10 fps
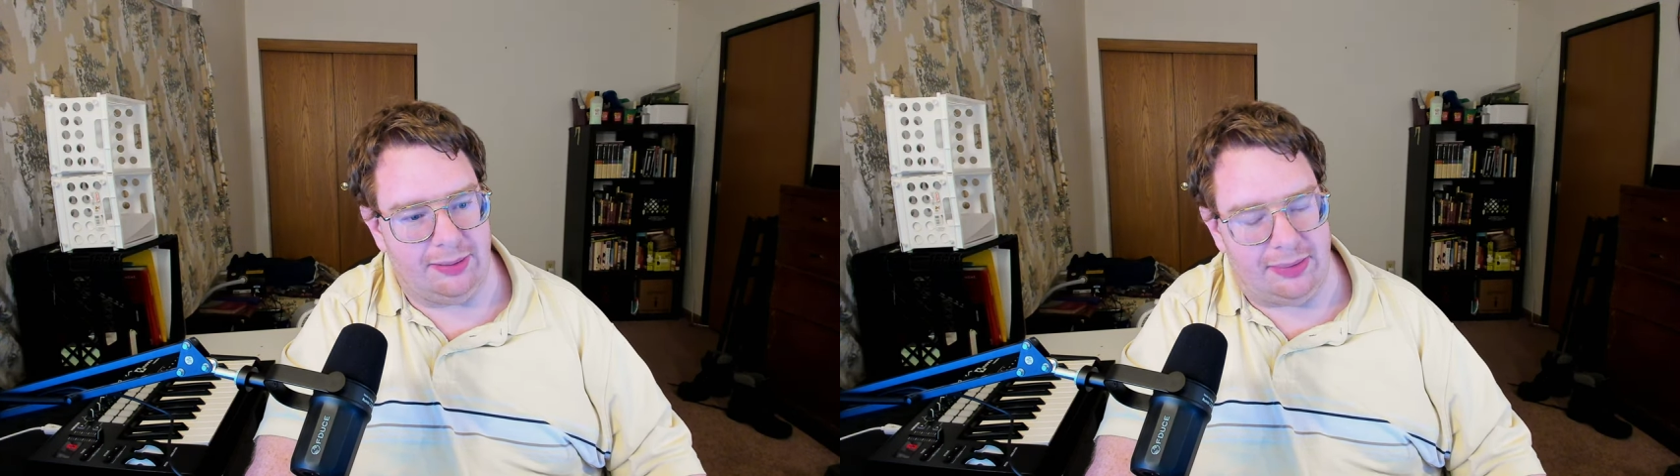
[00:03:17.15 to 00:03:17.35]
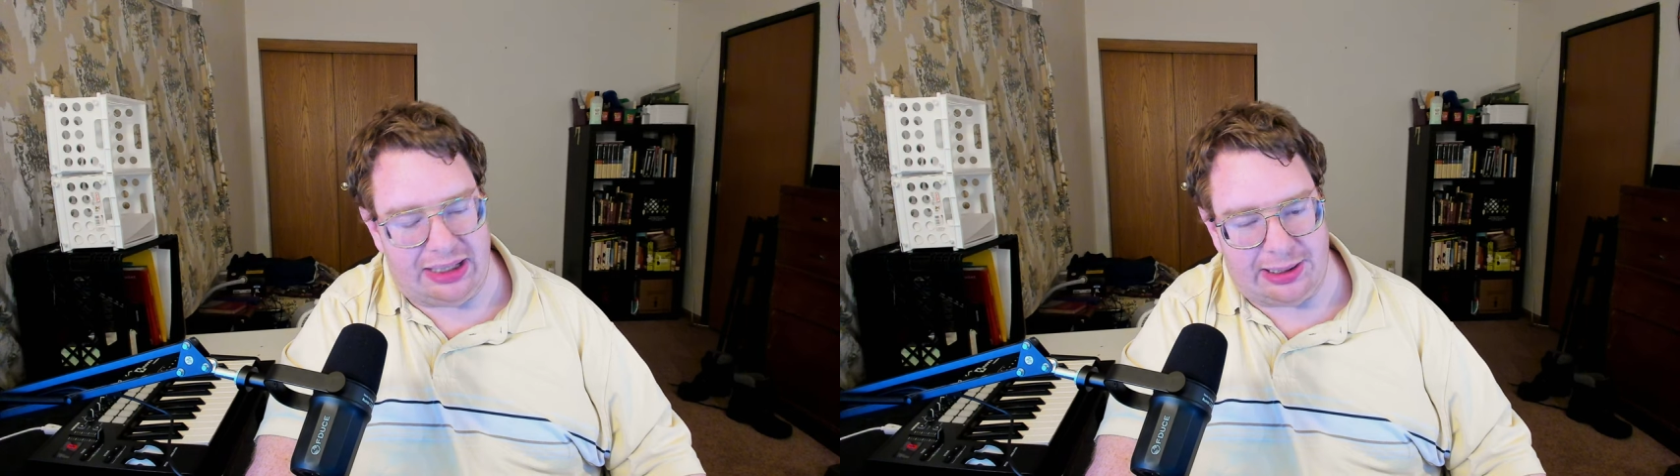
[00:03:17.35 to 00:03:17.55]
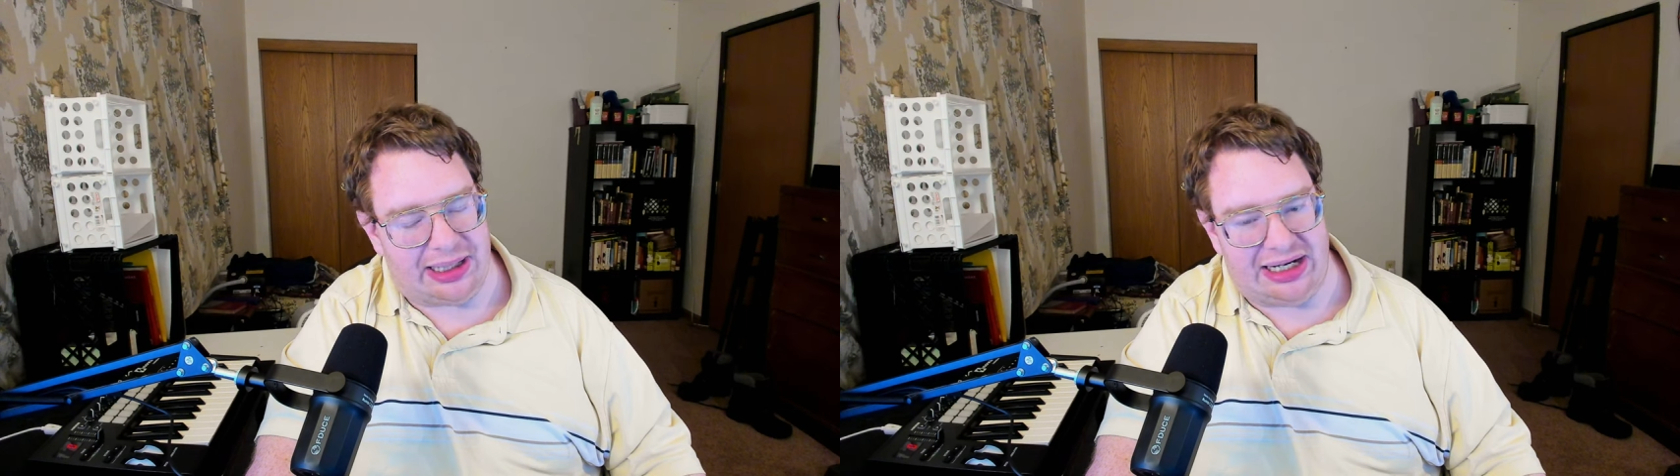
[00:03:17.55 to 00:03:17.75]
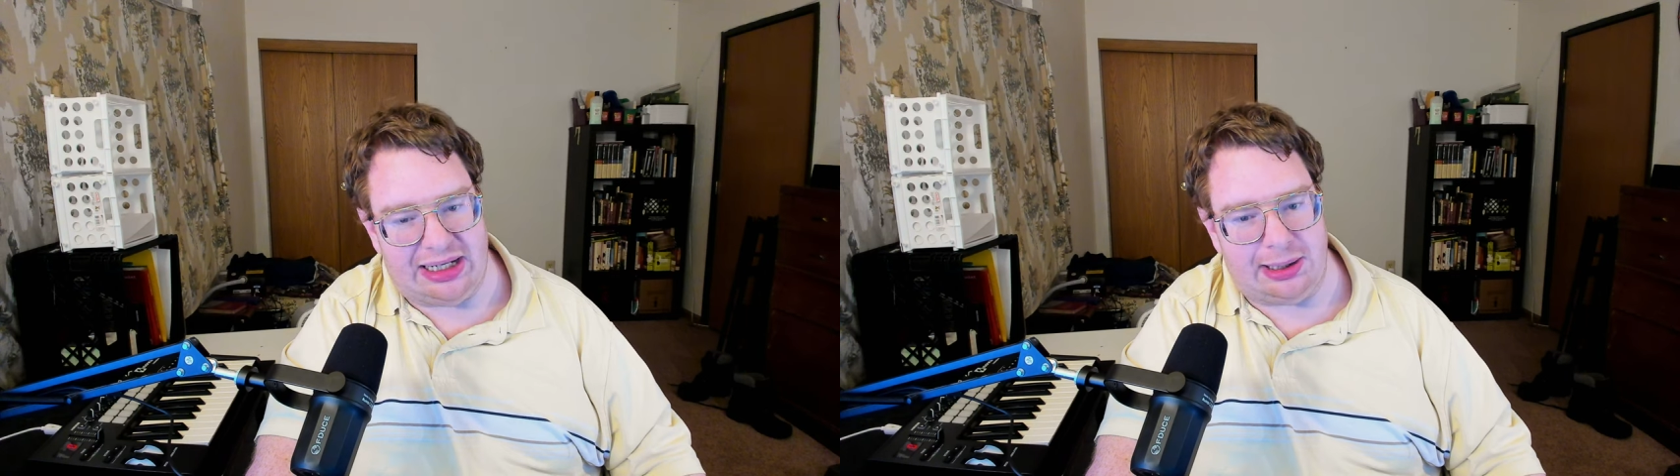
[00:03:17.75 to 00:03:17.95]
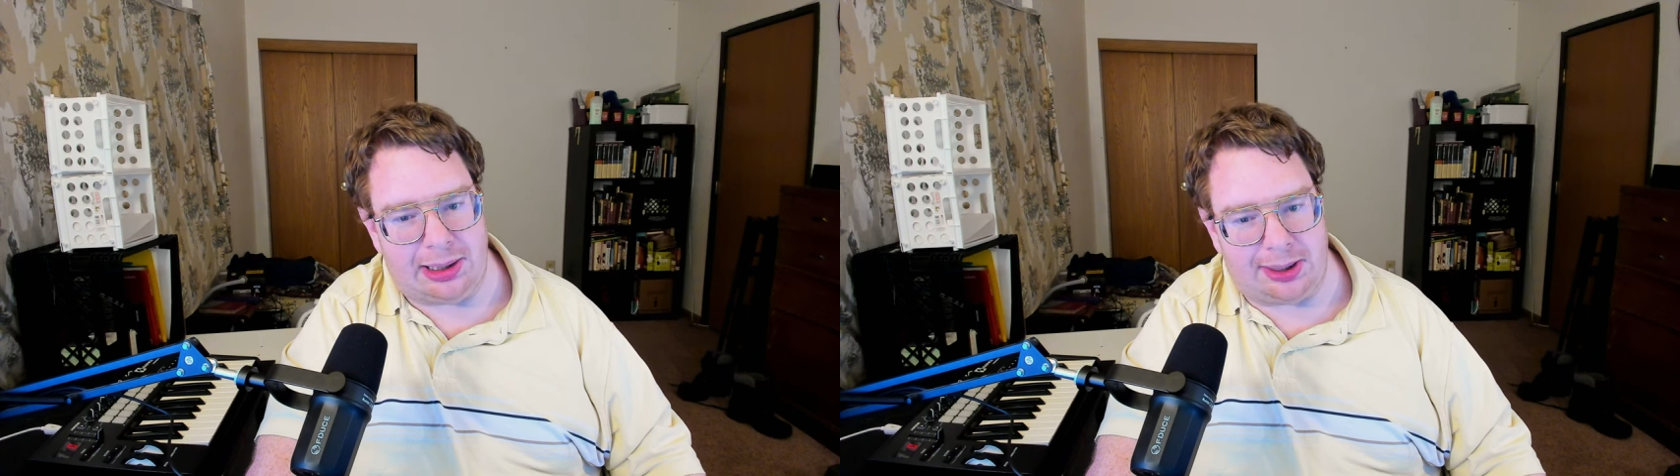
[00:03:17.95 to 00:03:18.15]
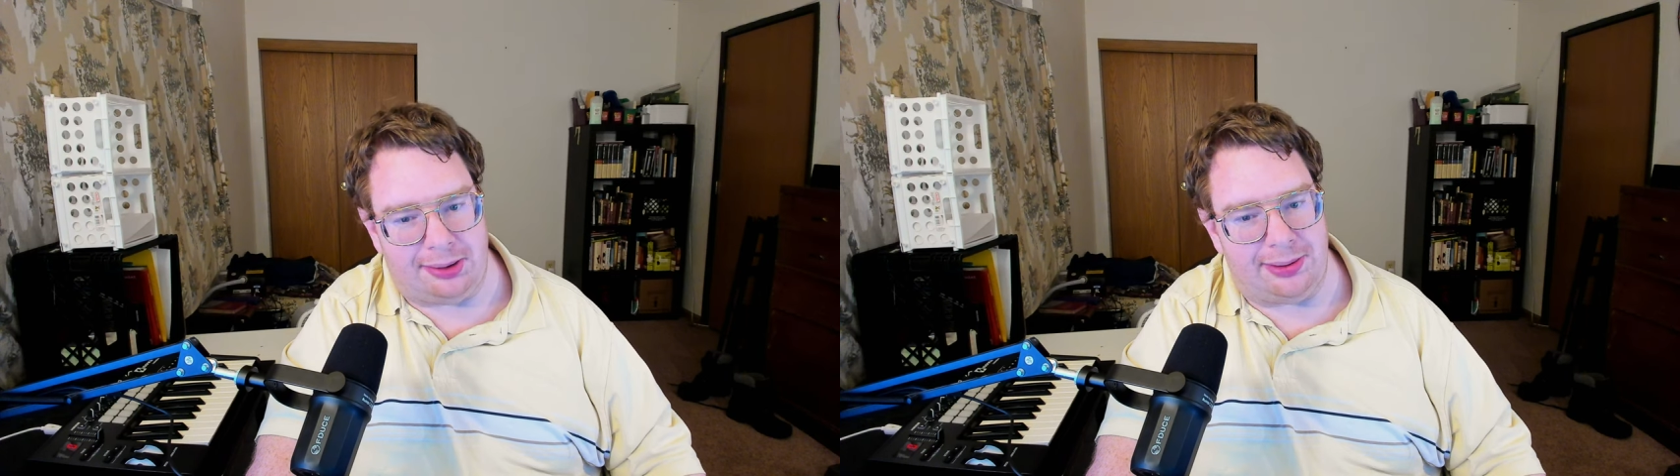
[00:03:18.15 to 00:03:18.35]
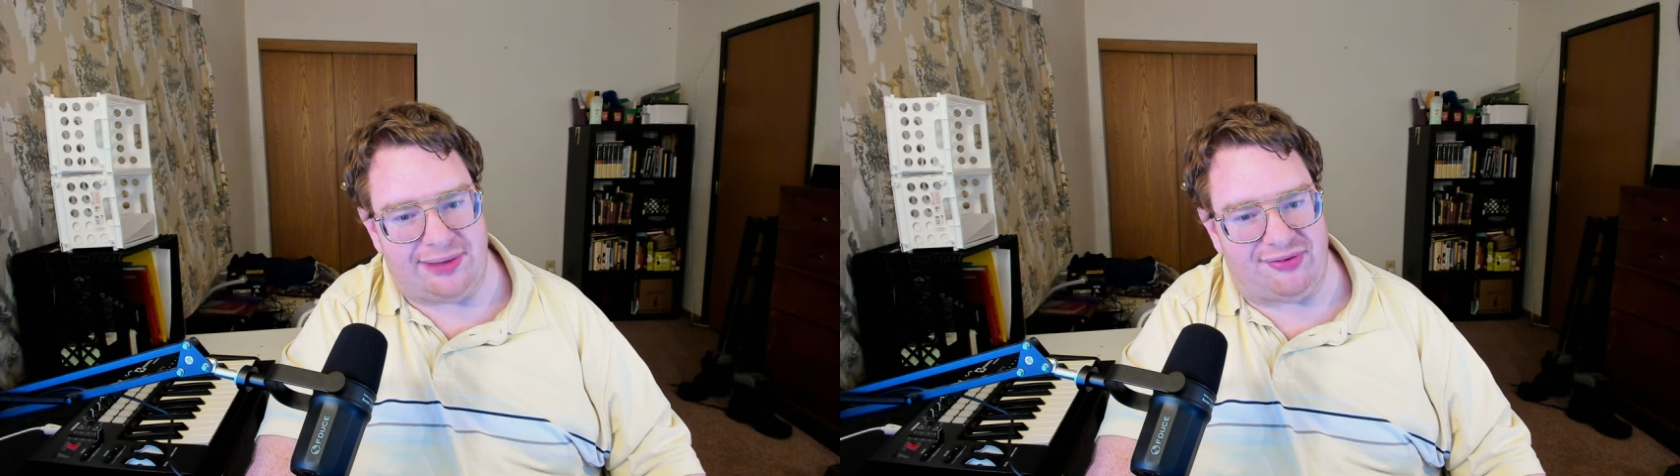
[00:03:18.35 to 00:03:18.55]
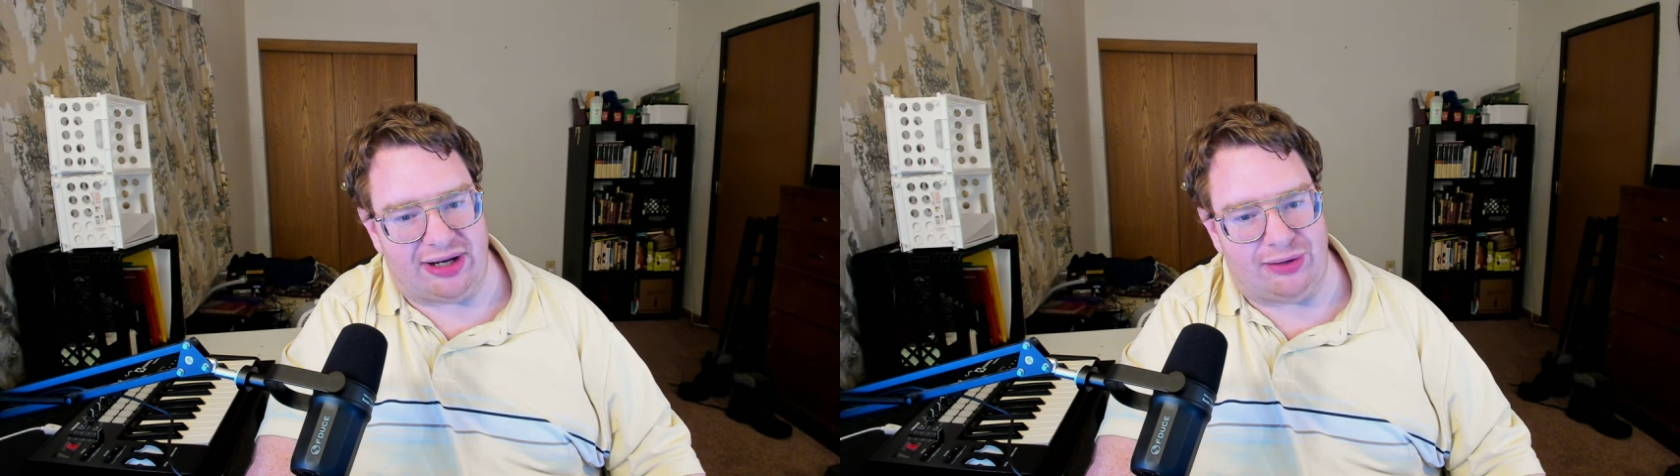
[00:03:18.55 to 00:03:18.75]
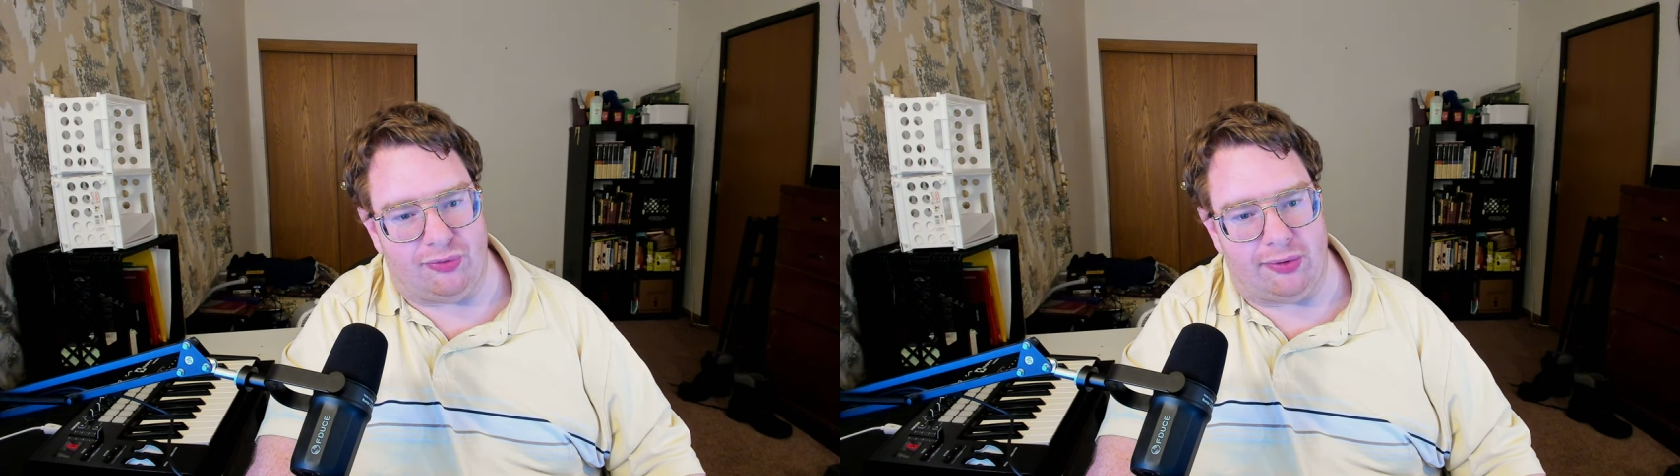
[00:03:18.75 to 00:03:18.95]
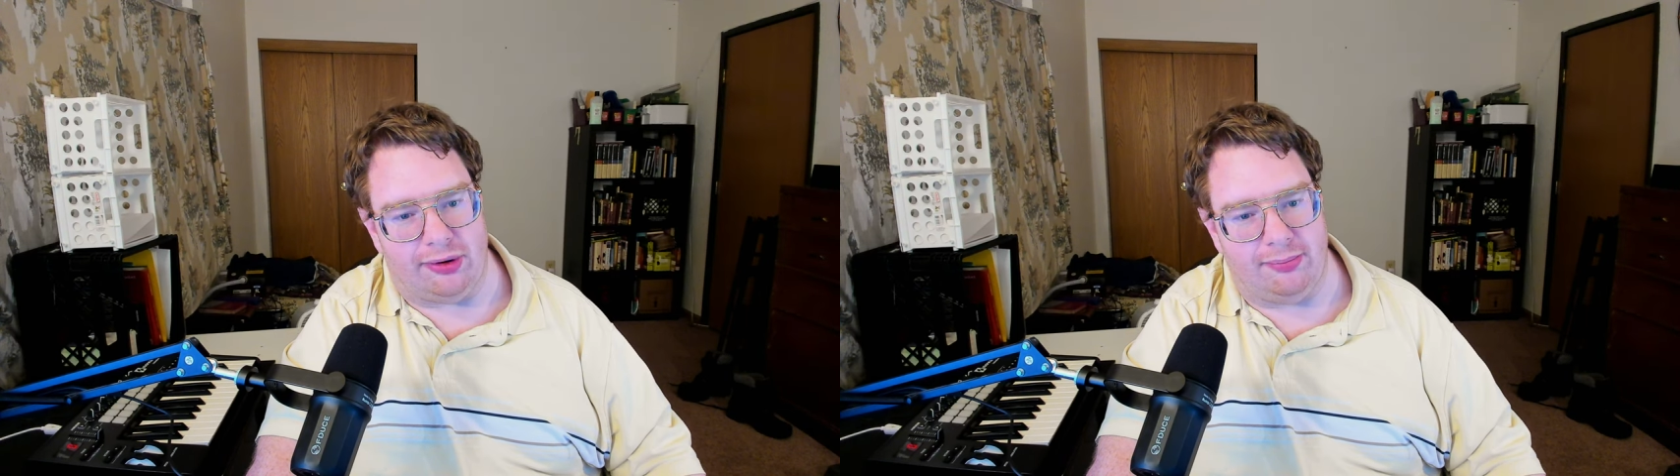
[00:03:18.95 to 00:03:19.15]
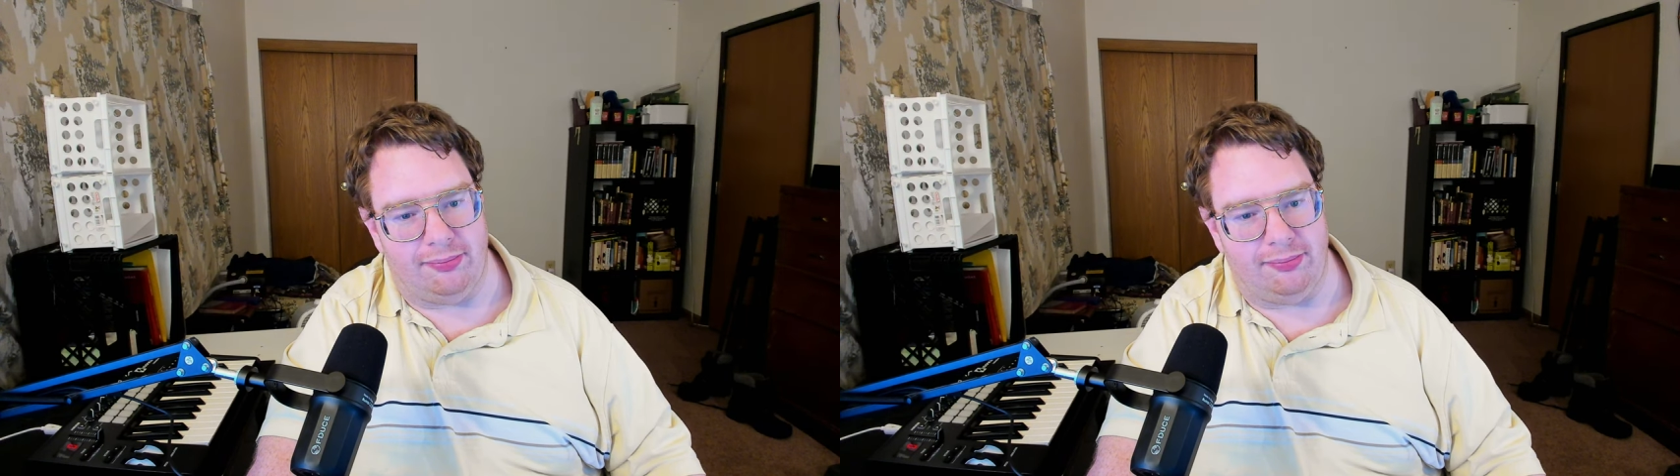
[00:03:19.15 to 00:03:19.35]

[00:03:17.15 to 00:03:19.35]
because they didn't choose to fight a war.